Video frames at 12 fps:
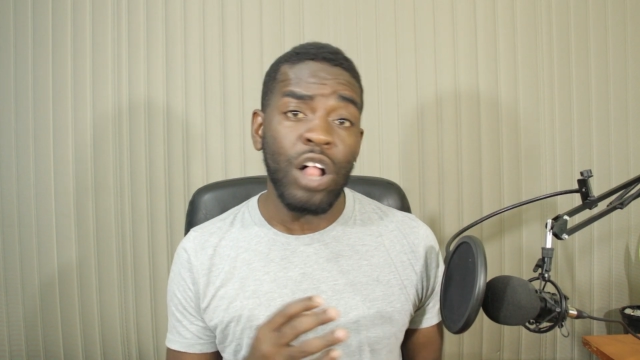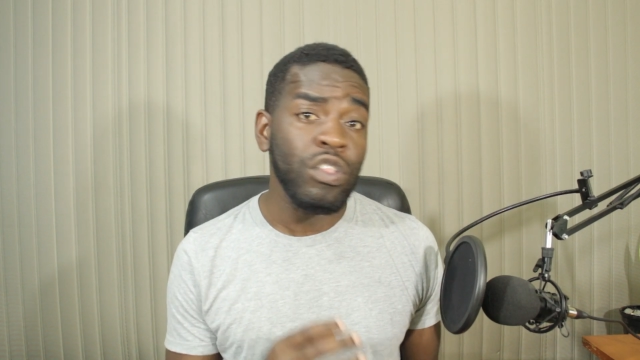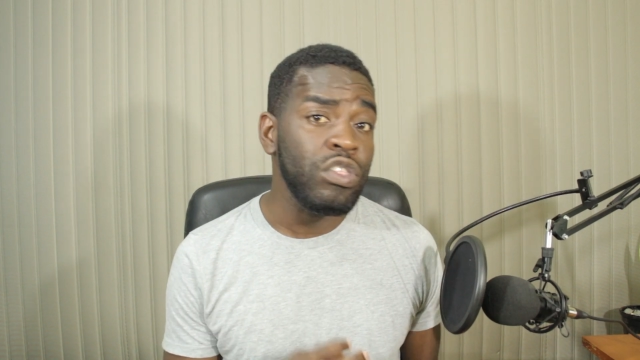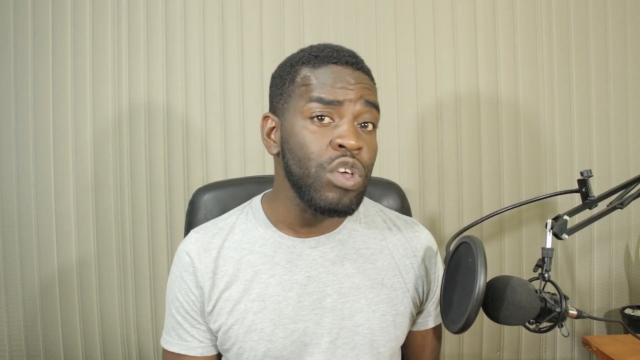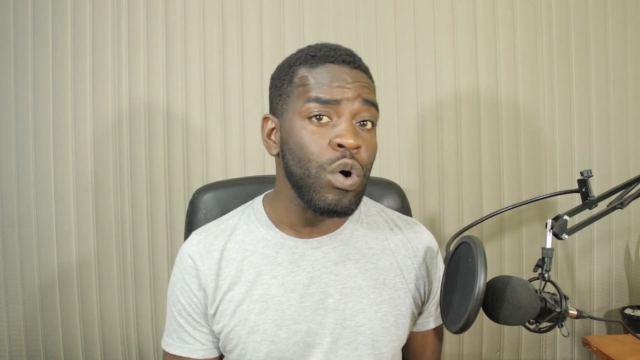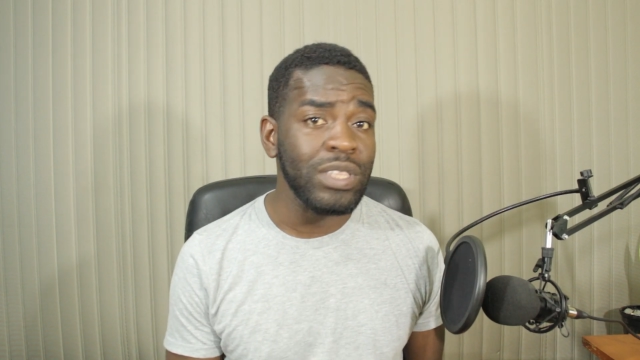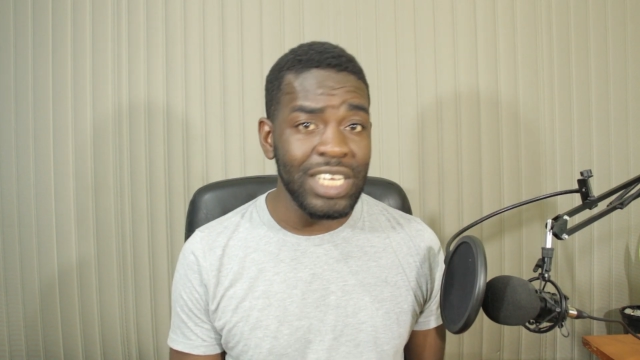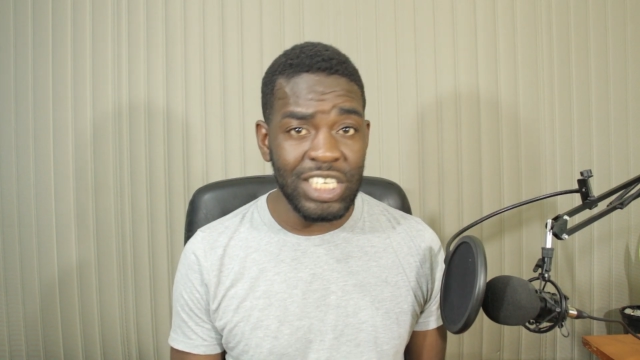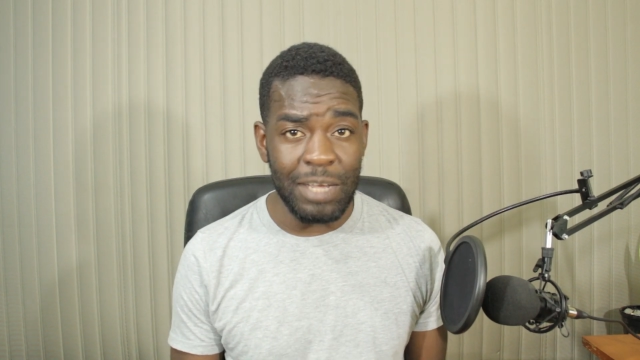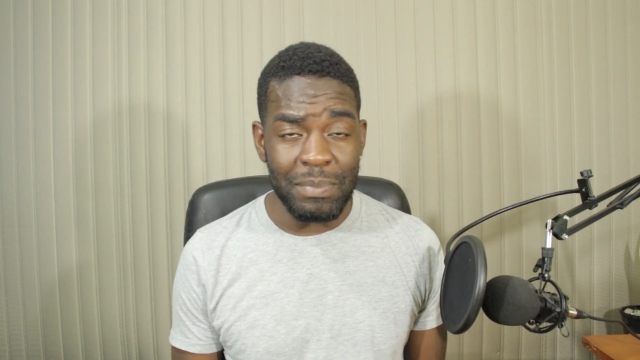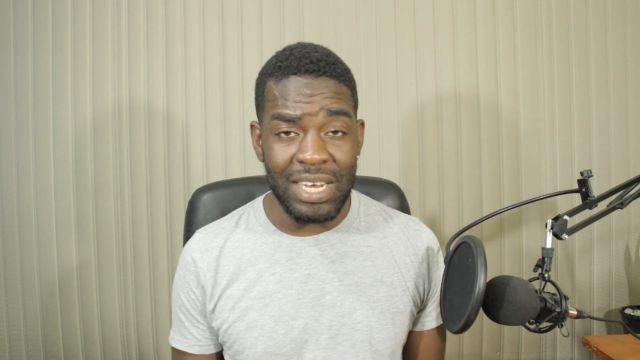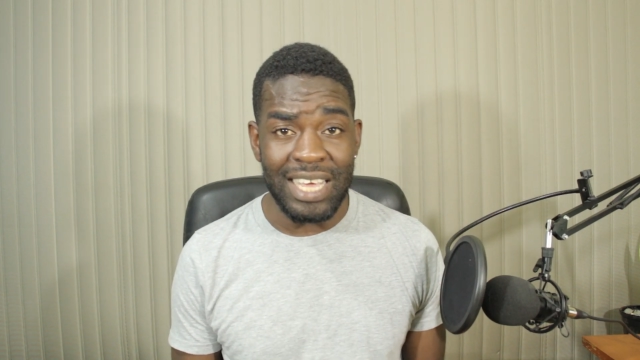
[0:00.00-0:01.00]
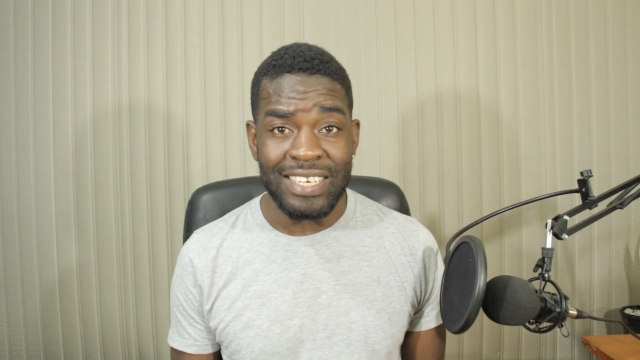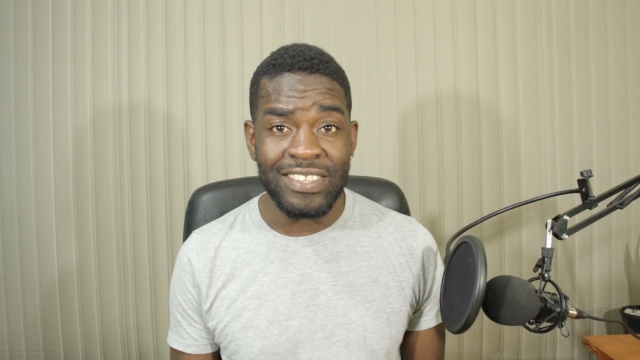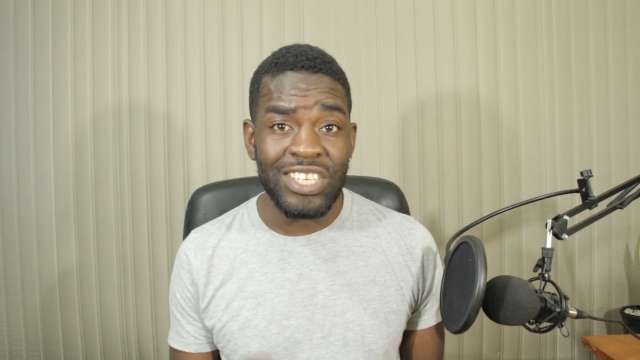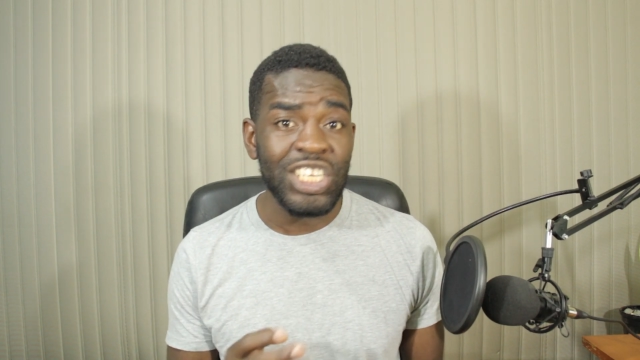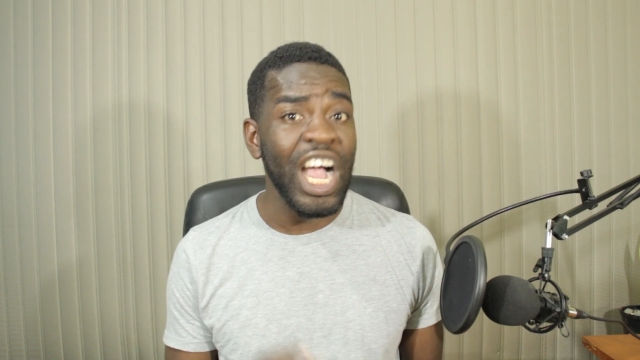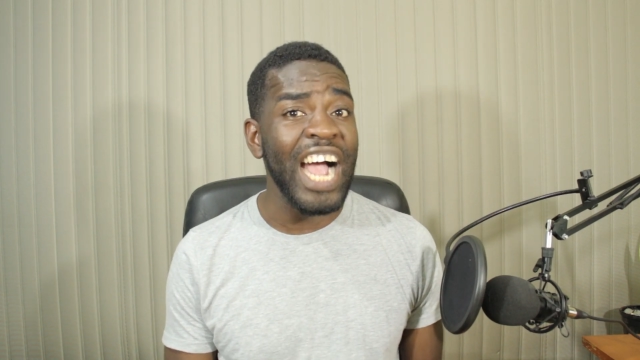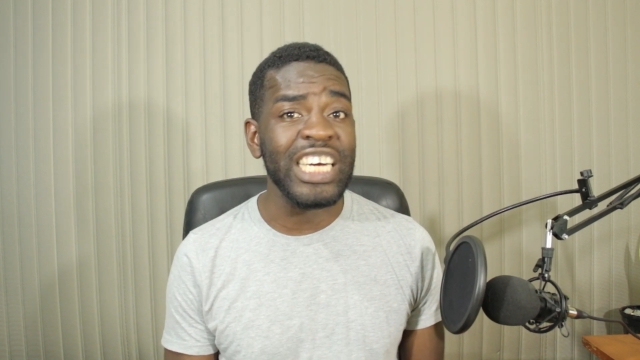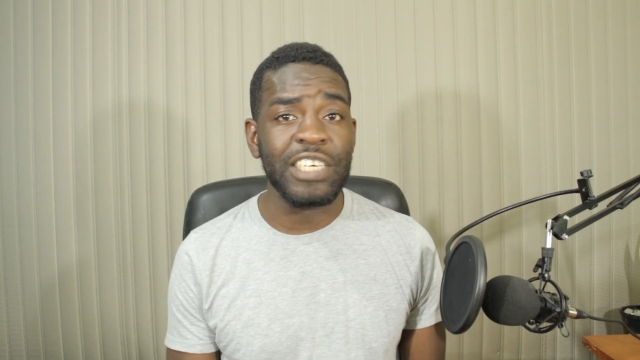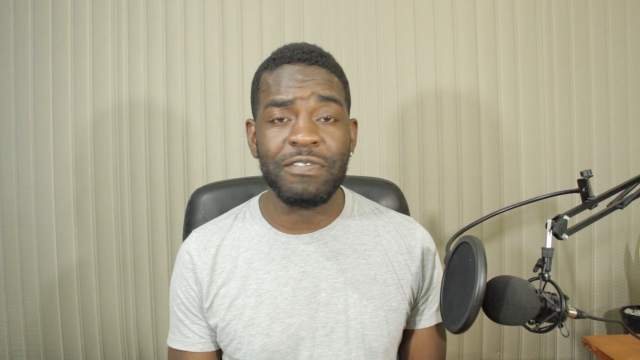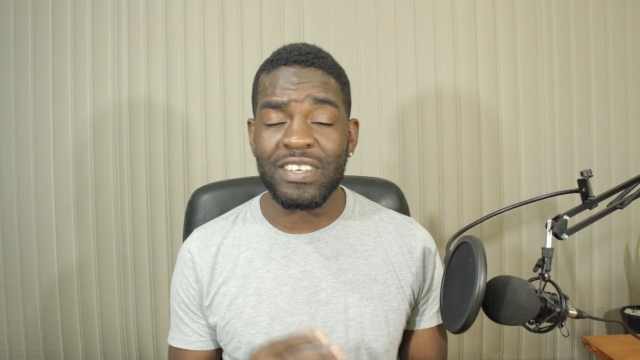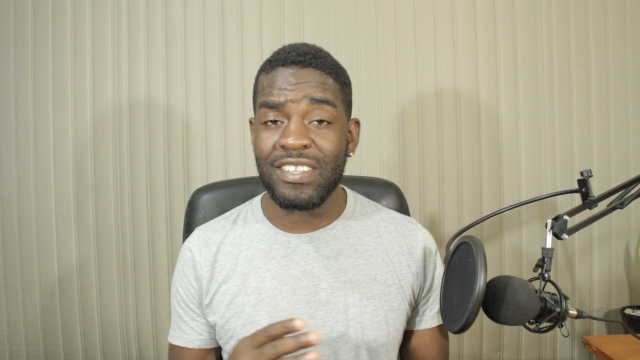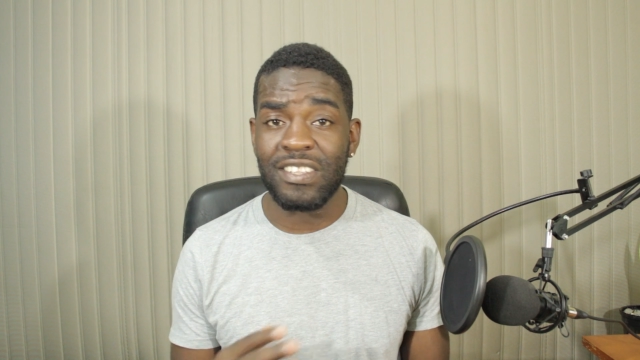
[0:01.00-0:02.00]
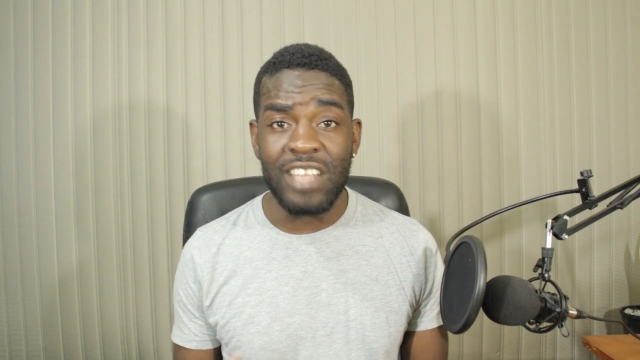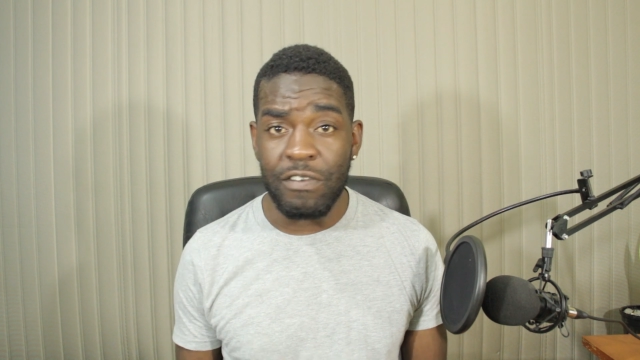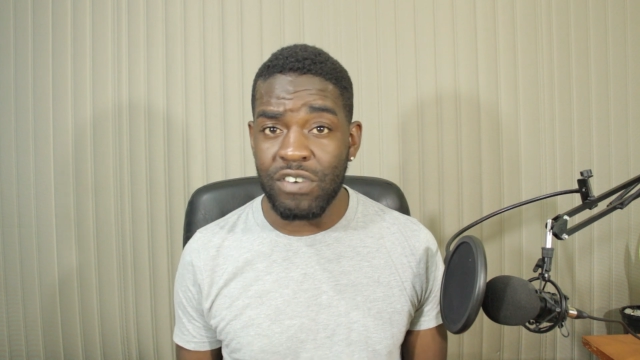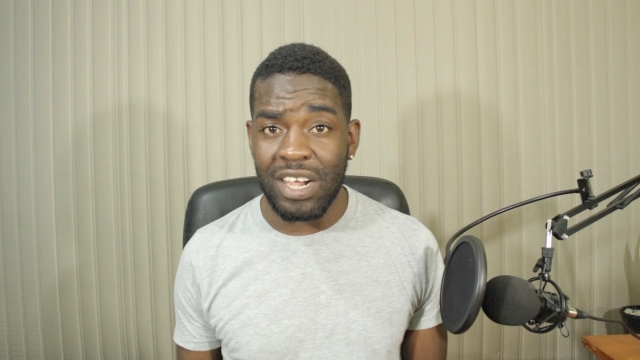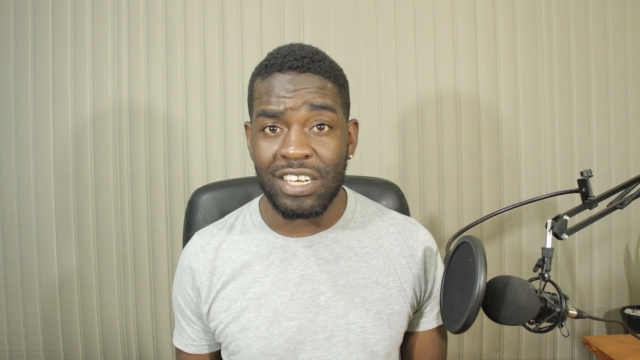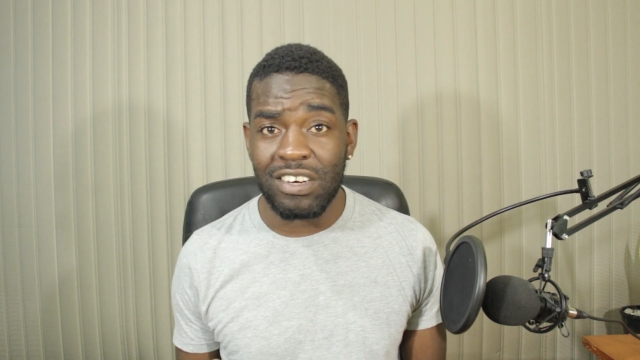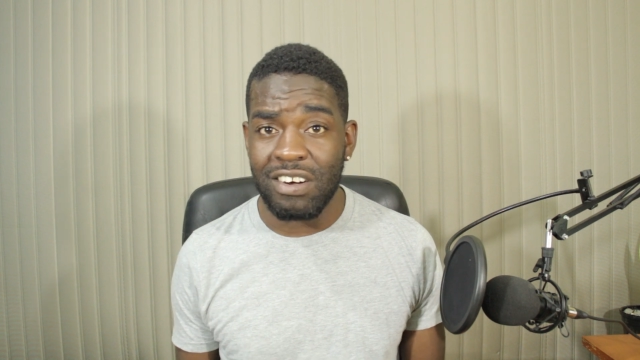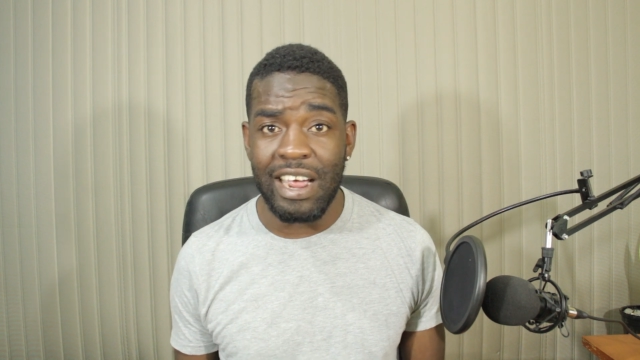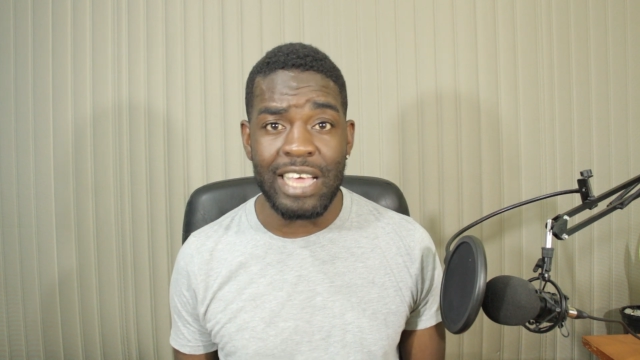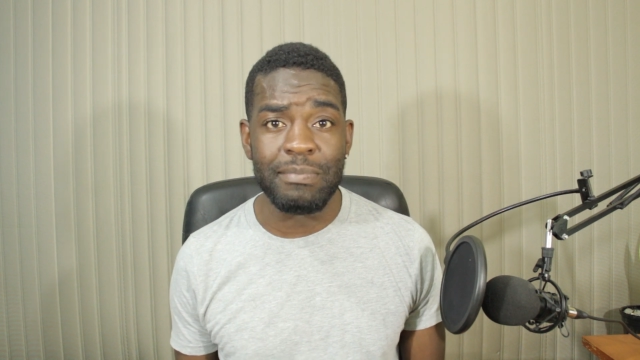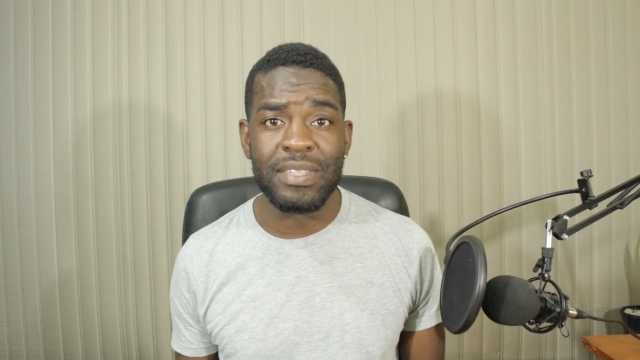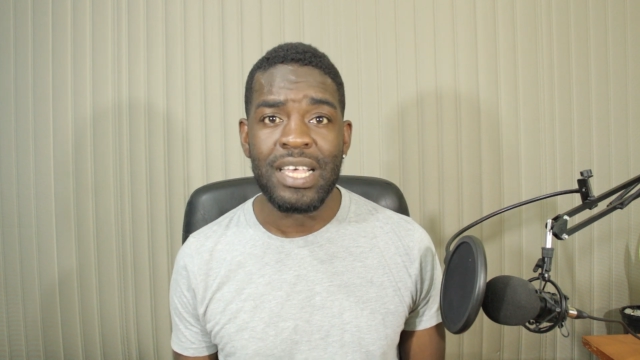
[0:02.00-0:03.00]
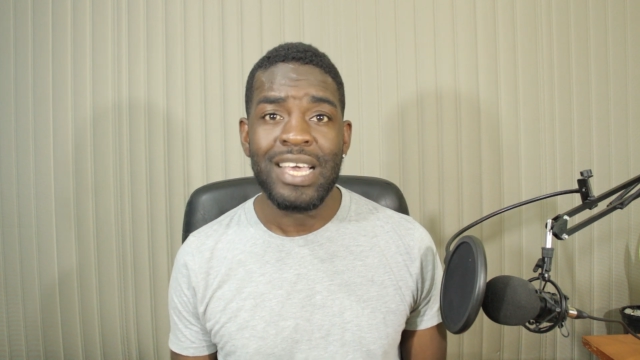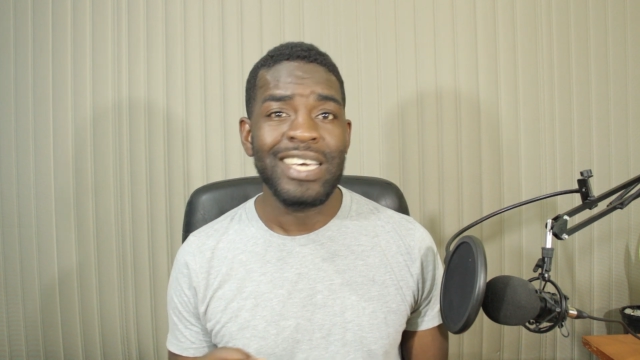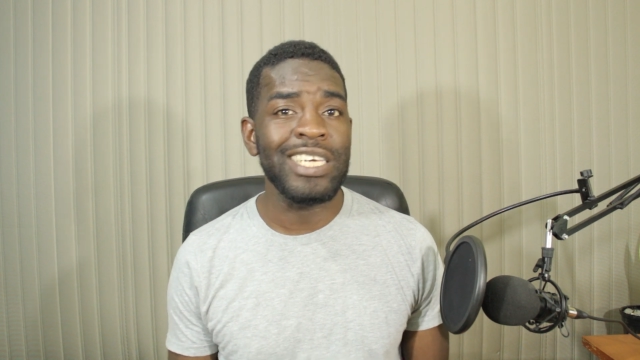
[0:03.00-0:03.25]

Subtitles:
although Tesha Miller is charged for several crimes,